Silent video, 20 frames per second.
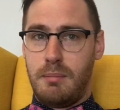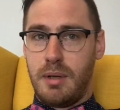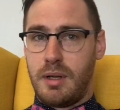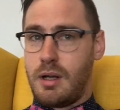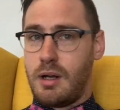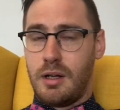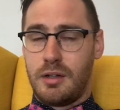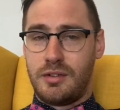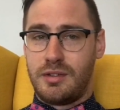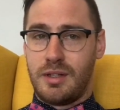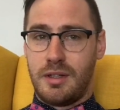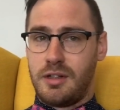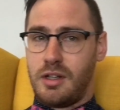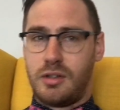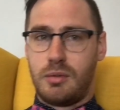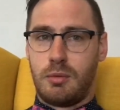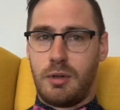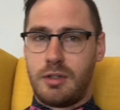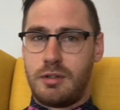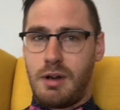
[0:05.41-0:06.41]
because I
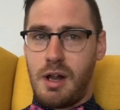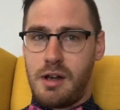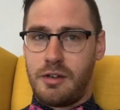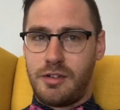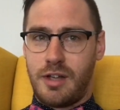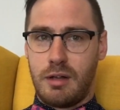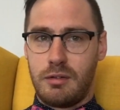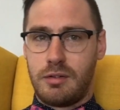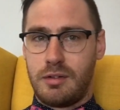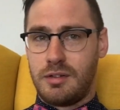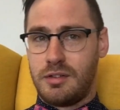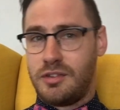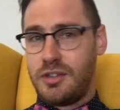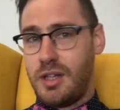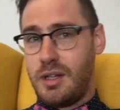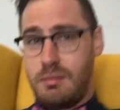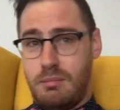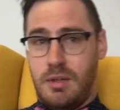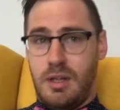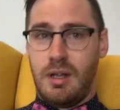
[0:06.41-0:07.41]
just want to try this out and
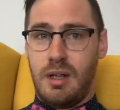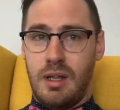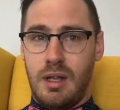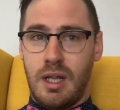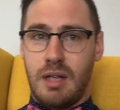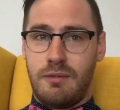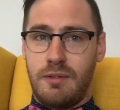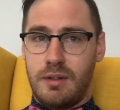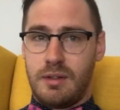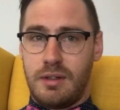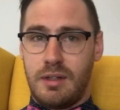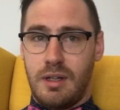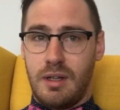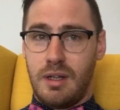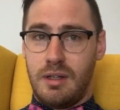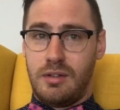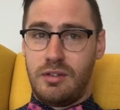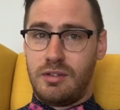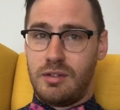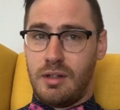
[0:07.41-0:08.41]
see if it
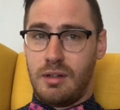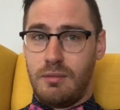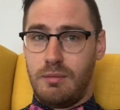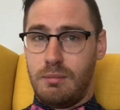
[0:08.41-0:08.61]
is